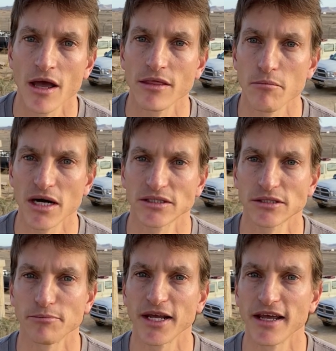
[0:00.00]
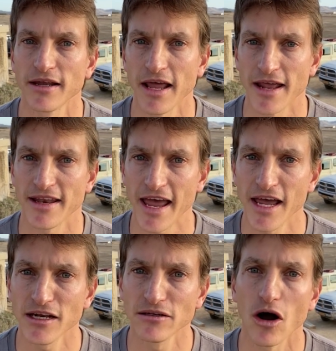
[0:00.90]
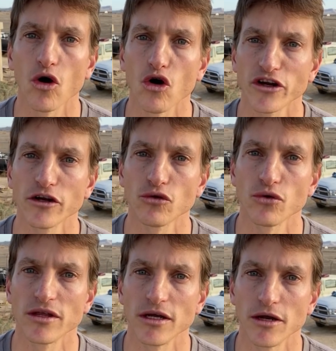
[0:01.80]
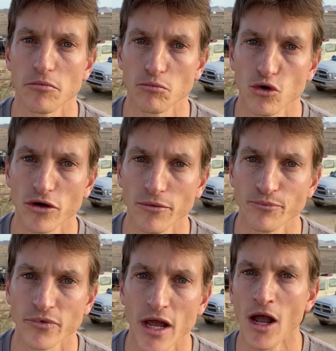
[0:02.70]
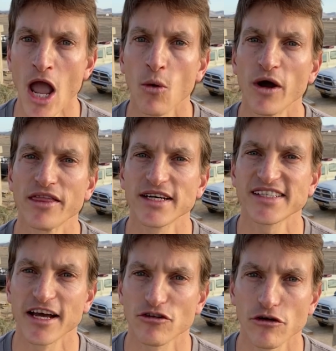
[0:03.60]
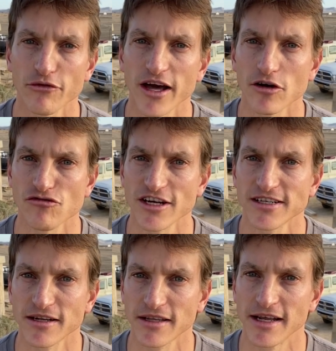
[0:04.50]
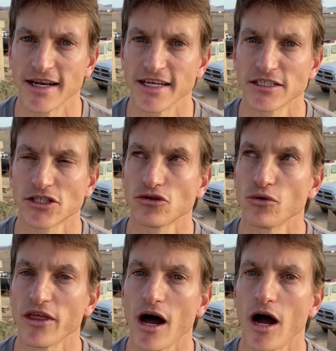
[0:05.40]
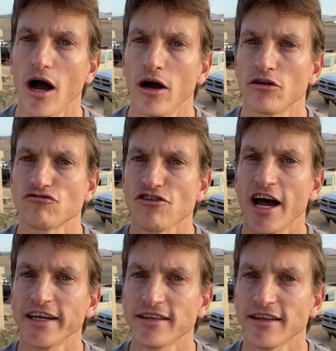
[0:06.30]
The months begin and end according to the moon. When the center of the crescent leans to the right